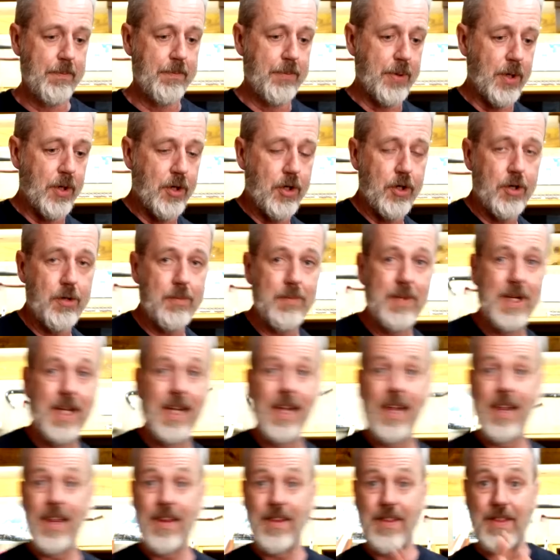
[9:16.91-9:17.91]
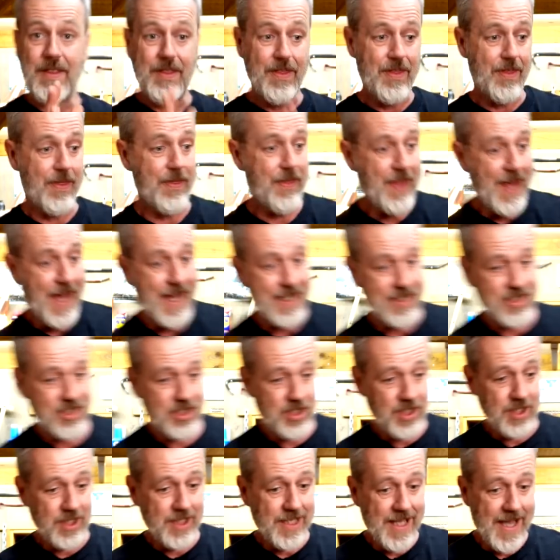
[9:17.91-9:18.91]
Boom.
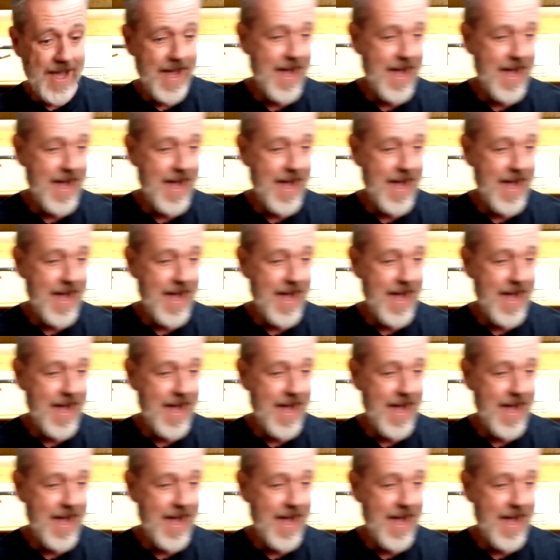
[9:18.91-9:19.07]
That's your